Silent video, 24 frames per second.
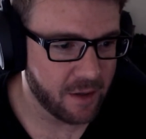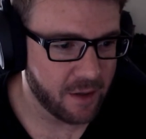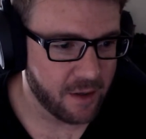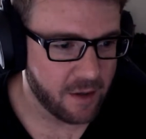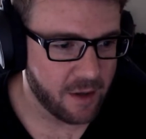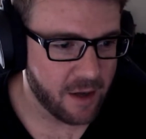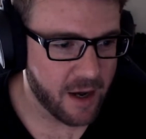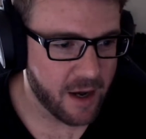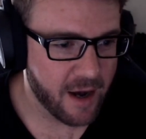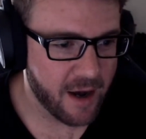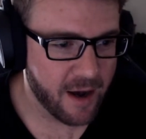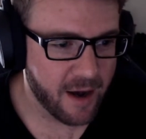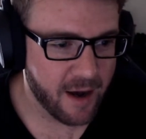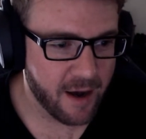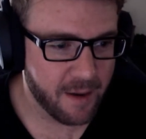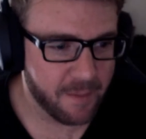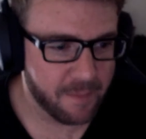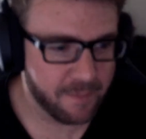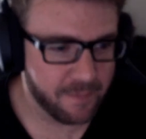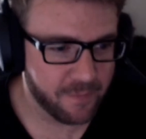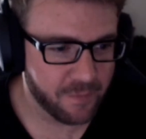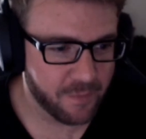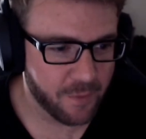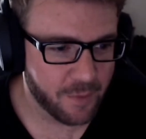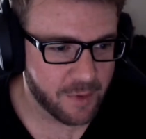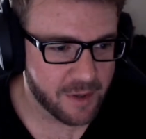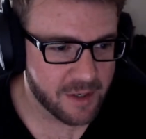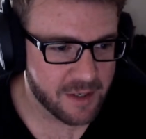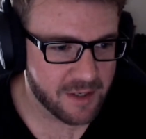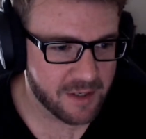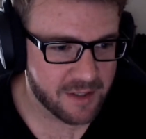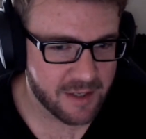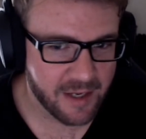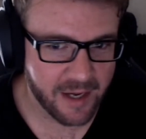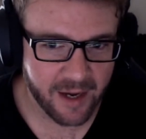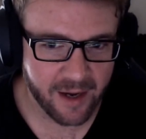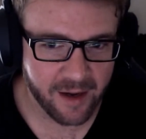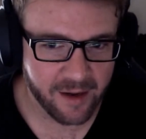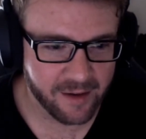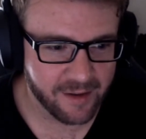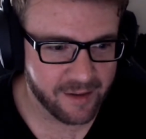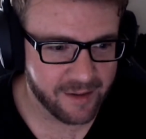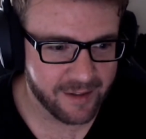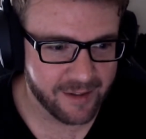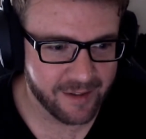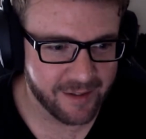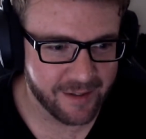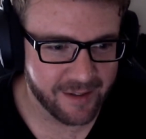Um, what does he say? Said,
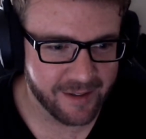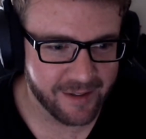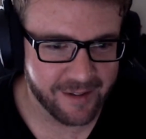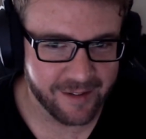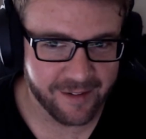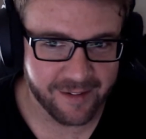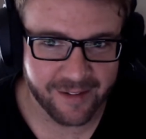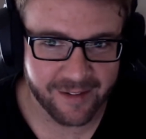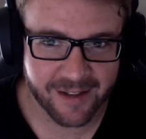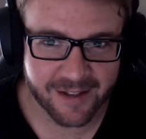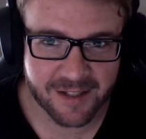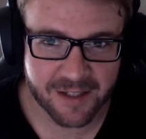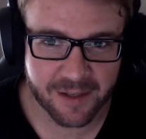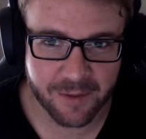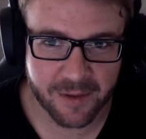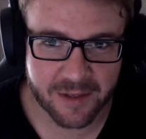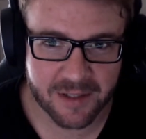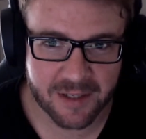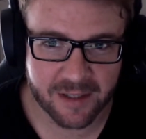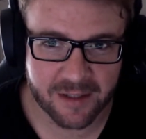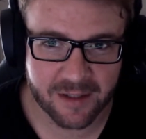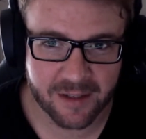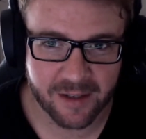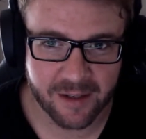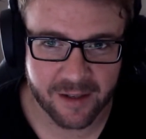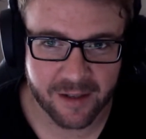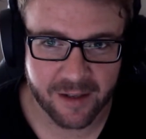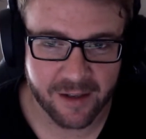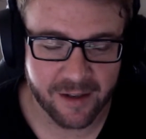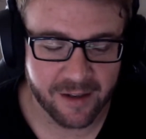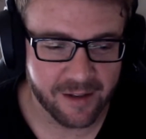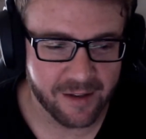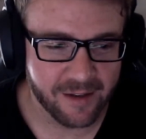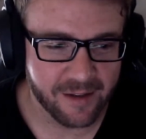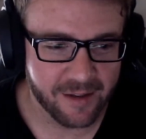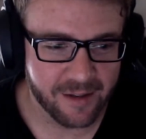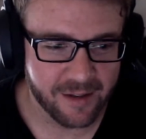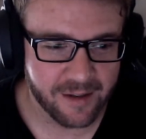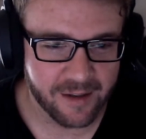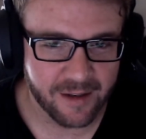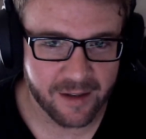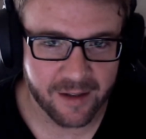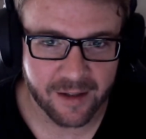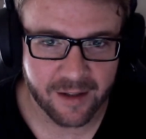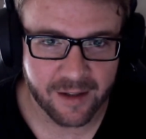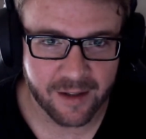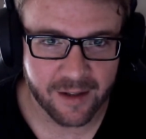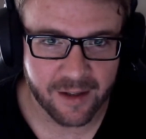Let's see. Nice ride.
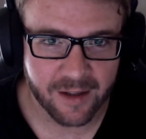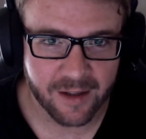Now.